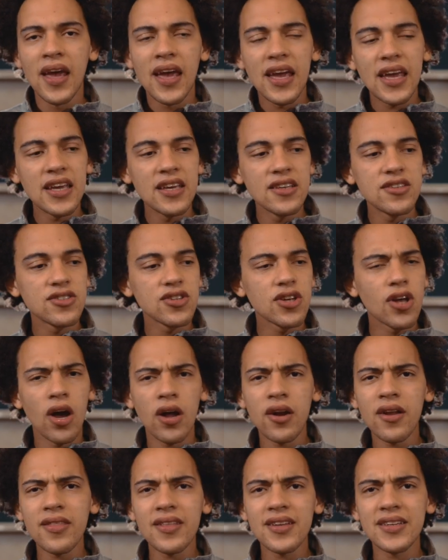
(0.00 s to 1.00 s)
is
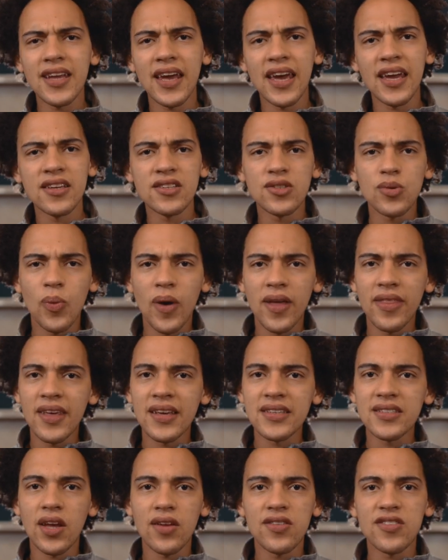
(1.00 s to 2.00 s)
gone are the days where
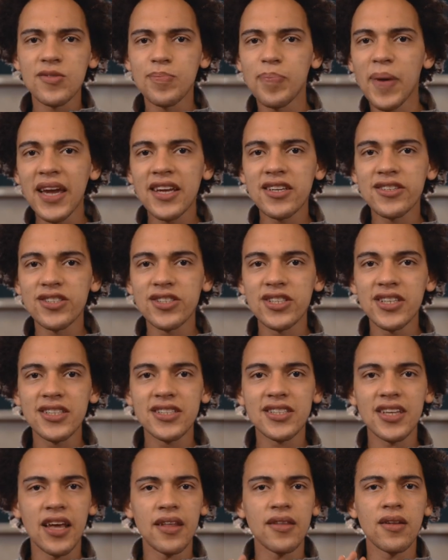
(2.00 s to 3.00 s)
there's a spec
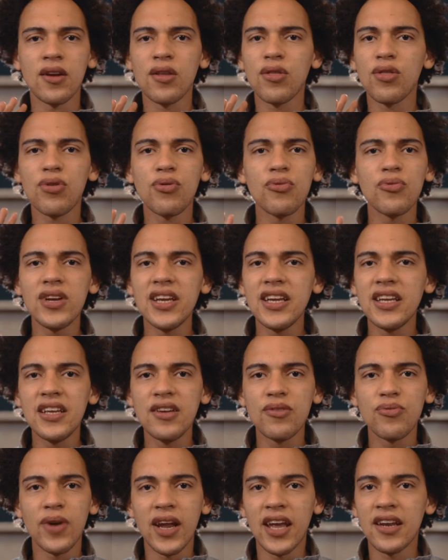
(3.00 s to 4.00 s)
sheet and a
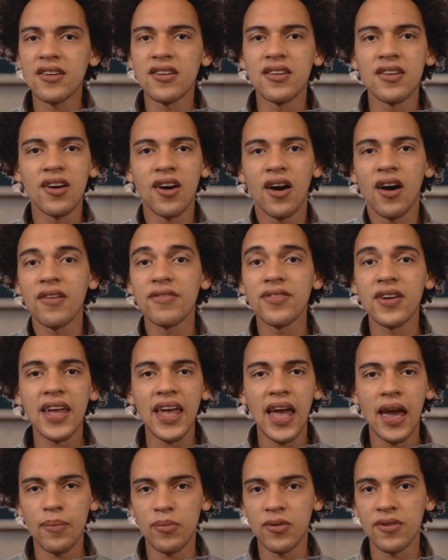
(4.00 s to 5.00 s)
3D render of a
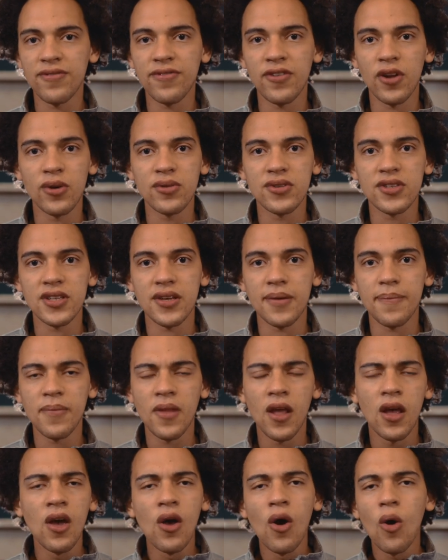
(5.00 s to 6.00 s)
camera floating,
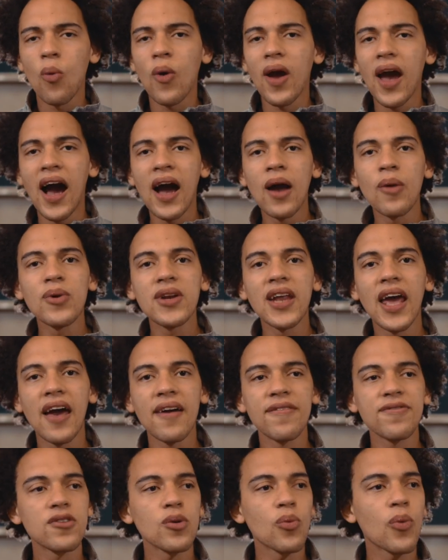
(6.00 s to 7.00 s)
where I would
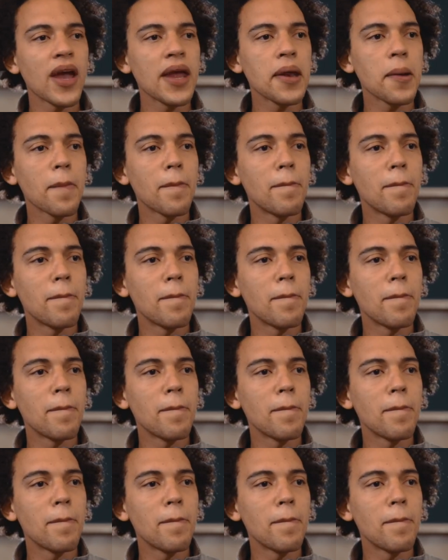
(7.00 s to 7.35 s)
have to wait